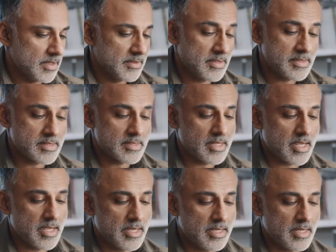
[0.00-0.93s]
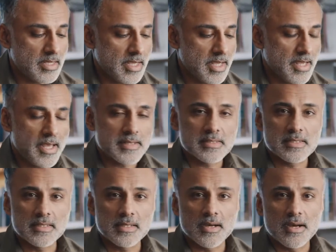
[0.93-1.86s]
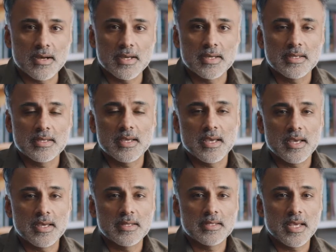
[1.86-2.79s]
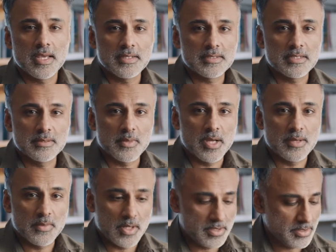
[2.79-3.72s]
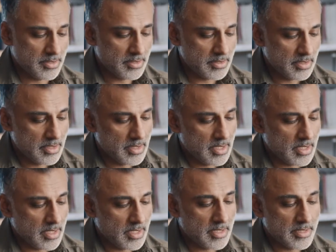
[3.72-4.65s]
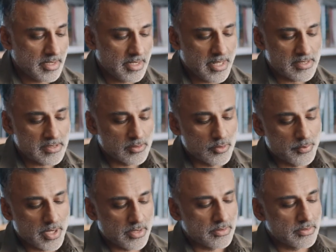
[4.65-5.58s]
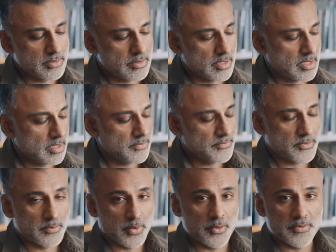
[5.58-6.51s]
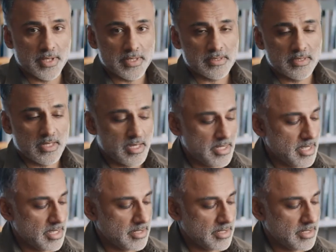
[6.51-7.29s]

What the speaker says: This is a SDI and HDMI monitor. It has loop out for both SDI and